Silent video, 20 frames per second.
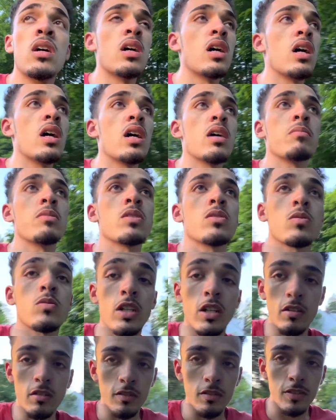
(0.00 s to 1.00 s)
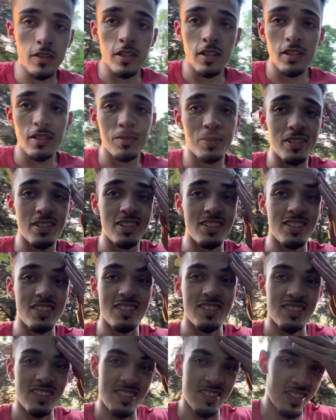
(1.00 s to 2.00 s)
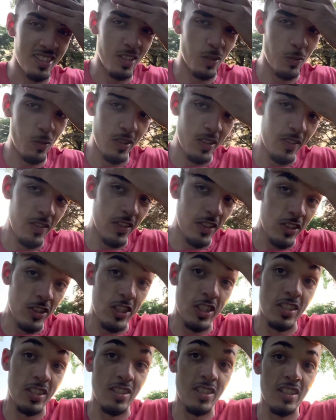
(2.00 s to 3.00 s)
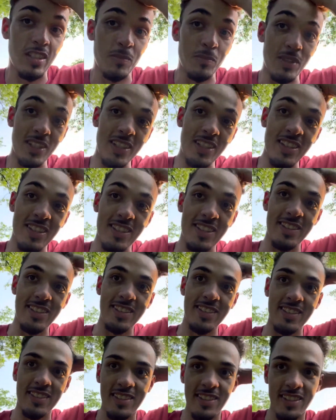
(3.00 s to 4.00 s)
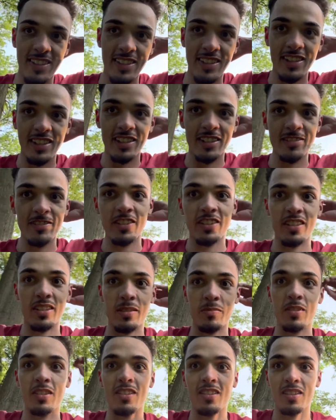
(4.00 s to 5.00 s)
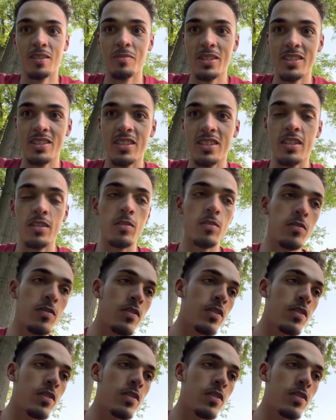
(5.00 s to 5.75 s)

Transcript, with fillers: I'm also terrified because, like, what if they're just like me and then I feel like I'm talking to myself